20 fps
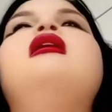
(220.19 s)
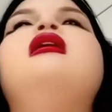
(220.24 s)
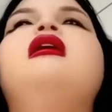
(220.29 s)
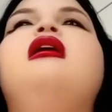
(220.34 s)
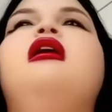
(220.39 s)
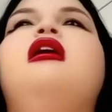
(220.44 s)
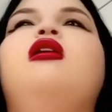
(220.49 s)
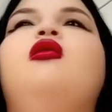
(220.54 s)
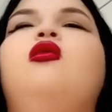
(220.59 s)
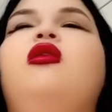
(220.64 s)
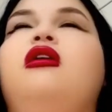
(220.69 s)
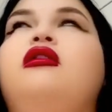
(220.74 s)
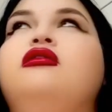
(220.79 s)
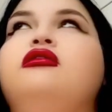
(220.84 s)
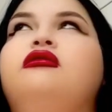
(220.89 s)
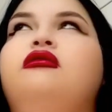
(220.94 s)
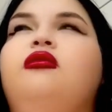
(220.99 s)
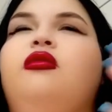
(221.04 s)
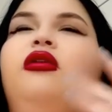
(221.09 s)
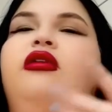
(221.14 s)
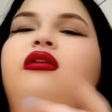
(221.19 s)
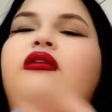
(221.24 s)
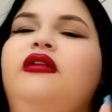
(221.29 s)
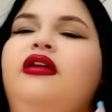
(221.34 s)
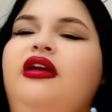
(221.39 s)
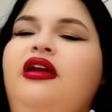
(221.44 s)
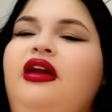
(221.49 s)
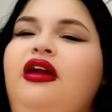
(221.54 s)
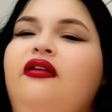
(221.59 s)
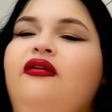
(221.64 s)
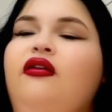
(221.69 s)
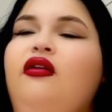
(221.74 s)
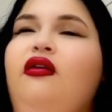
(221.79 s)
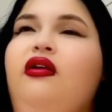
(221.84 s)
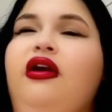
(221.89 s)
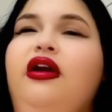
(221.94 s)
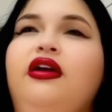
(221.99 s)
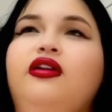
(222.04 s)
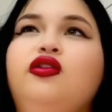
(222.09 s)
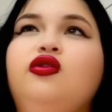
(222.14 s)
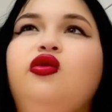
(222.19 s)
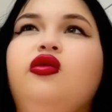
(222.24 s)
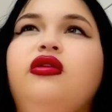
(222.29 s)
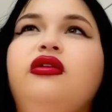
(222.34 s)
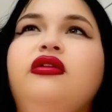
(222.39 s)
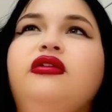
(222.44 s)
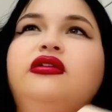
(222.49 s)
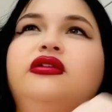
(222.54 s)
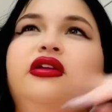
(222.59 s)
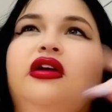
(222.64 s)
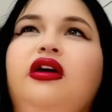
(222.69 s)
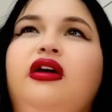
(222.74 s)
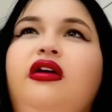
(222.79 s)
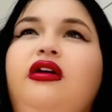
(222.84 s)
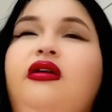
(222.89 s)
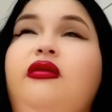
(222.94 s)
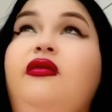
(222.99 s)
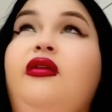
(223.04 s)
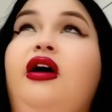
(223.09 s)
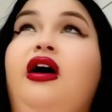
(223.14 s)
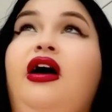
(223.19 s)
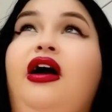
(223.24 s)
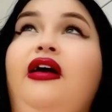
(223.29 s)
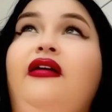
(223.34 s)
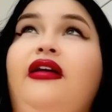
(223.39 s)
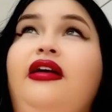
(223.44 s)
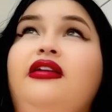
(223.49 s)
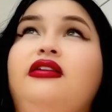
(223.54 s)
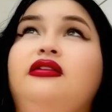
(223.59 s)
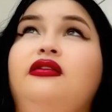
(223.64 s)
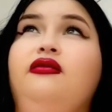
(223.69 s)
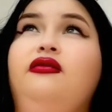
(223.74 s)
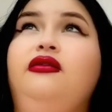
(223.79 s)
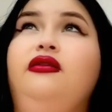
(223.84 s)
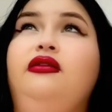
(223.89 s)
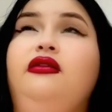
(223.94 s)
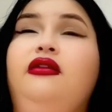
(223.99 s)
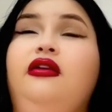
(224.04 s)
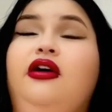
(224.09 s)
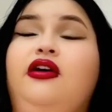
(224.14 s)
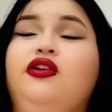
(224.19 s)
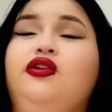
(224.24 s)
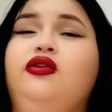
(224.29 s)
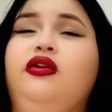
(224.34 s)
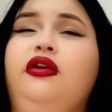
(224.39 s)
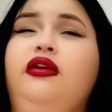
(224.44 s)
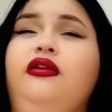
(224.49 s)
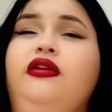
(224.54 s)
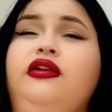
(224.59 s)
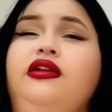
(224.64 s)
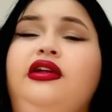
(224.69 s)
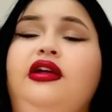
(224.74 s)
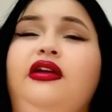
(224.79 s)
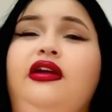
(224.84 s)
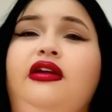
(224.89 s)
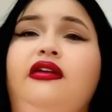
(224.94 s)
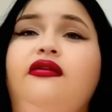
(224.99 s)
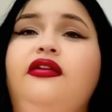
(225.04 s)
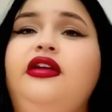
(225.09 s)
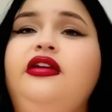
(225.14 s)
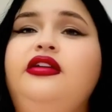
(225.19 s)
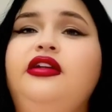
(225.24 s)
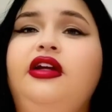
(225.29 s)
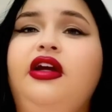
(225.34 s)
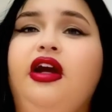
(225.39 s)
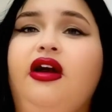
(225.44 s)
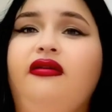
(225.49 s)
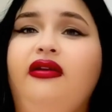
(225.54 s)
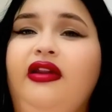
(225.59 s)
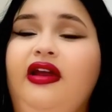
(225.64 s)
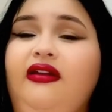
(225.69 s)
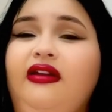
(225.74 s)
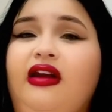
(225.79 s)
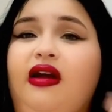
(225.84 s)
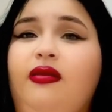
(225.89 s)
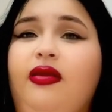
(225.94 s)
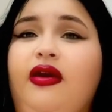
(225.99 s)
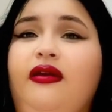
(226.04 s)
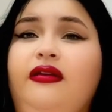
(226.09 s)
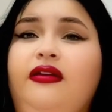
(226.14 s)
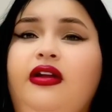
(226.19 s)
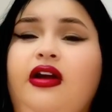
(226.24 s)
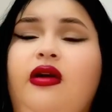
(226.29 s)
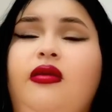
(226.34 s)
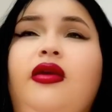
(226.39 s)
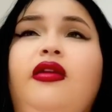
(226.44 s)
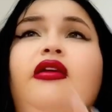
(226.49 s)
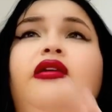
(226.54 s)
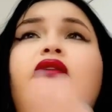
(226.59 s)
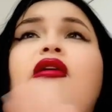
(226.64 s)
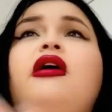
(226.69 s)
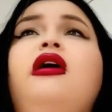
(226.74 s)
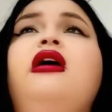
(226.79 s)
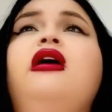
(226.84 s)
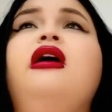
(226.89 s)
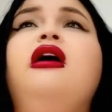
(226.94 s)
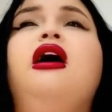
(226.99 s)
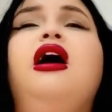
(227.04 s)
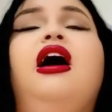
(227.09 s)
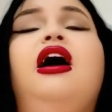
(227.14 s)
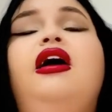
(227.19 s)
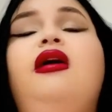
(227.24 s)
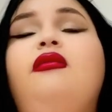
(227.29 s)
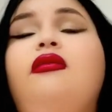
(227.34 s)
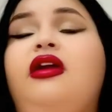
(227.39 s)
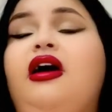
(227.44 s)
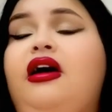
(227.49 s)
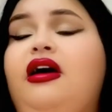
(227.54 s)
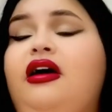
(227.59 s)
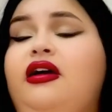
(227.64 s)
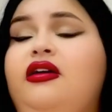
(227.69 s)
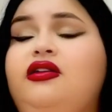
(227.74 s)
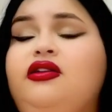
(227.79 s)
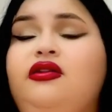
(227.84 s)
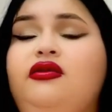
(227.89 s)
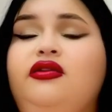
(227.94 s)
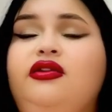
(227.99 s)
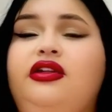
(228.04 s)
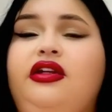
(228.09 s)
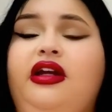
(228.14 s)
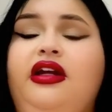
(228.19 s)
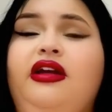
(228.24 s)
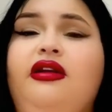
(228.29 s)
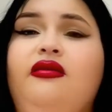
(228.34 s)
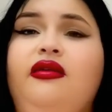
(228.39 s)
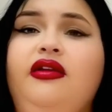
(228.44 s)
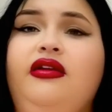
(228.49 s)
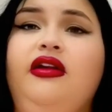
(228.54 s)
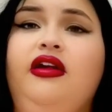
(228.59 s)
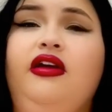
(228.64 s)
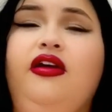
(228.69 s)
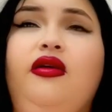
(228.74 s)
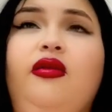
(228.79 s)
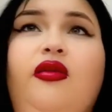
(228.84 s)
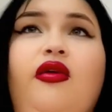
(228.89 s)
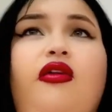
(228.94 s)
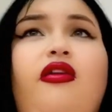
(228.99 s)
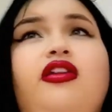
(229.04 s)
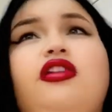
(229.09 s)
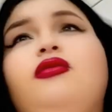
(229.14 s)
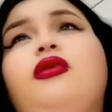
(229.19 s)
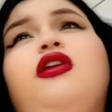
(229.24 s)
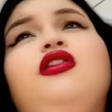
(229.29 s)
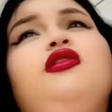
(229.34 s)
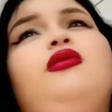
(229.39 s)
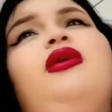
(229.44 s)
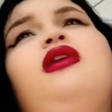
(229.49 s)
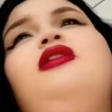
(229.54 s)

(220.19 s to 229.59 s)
also part of the efgoahead tours, the highlights of Australia, New Zealand, and Fiji. I will link that down below. I am not associated with them or sponsored by